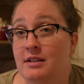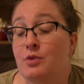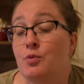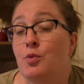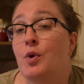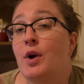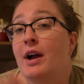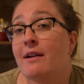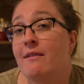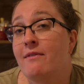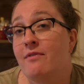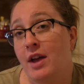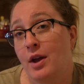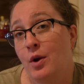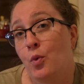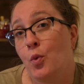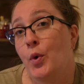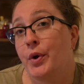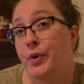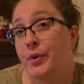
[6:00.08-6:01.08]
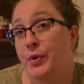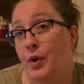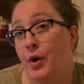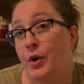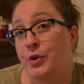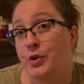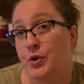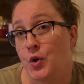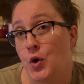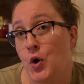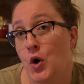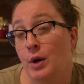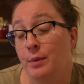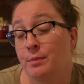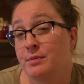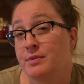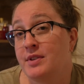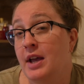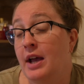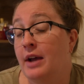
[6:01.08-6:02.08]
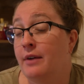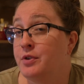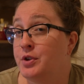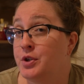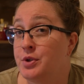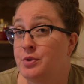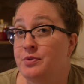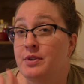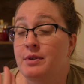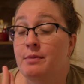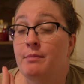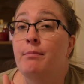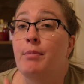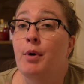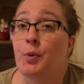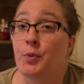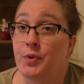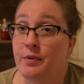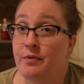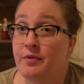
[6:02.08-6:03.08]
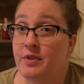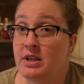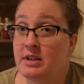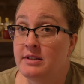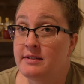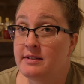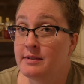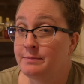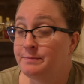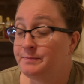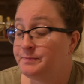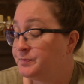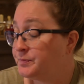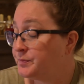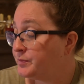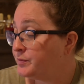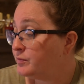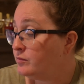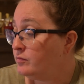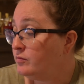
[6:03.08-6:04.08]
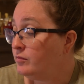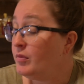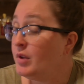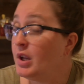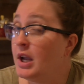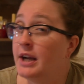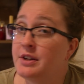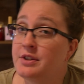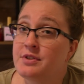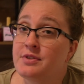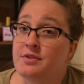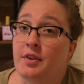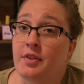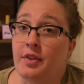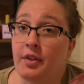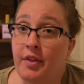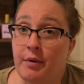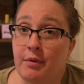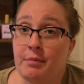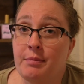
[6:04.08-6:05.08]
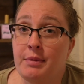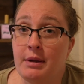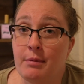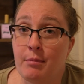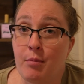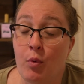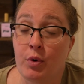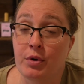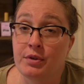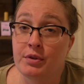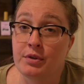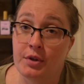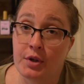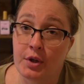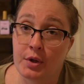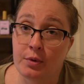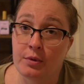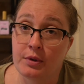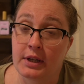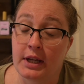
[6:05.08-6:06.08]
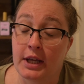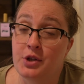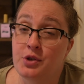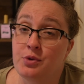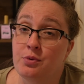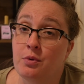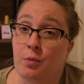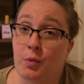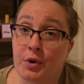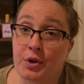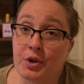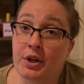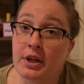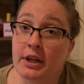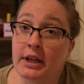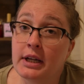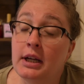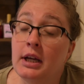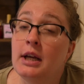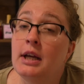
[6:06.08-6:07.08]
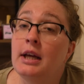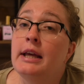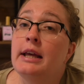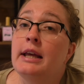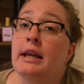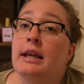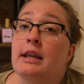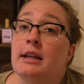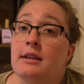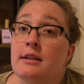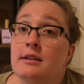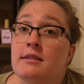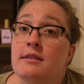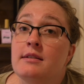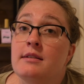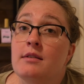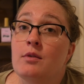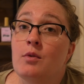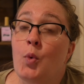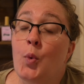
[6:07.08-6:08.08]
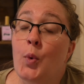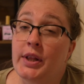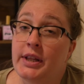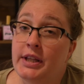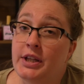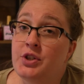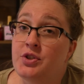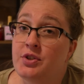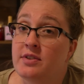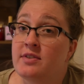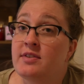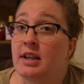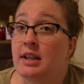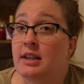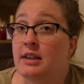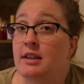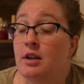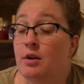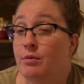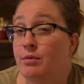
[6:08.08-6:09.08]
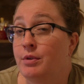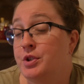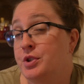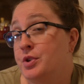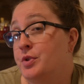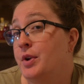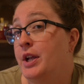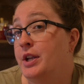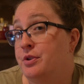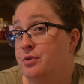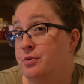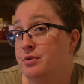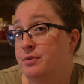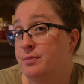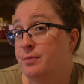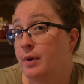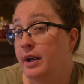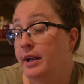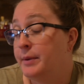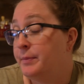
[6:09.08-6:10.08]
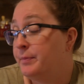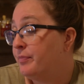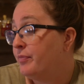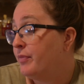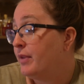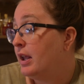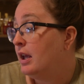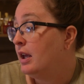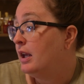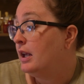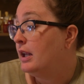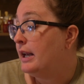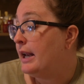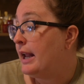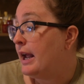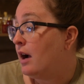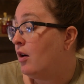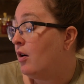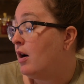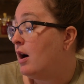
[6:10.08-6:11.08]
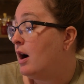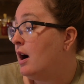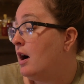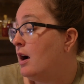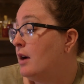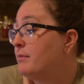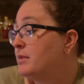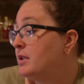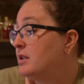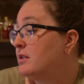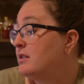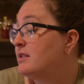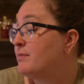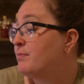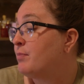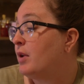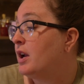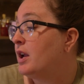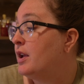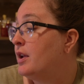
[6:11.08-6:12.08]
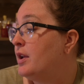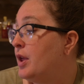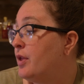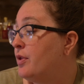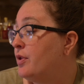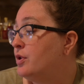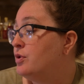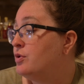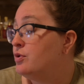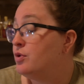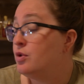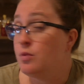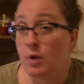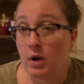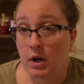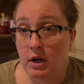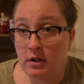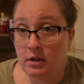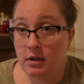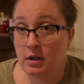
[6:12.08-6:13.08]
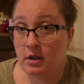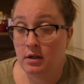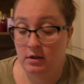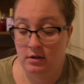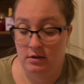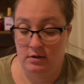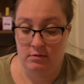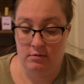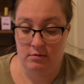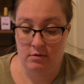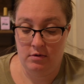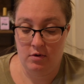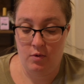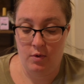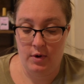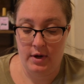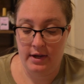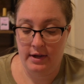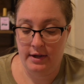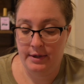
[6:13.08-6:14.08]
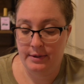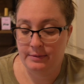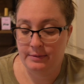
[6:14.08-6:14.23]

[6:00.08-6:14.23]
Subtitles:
You will have that oil on your arms after using both of these. I just thought that would be important to note in case you were wondering. It is oily just like the original angel's bread. Now, I'm going to spray the Dupe real quick.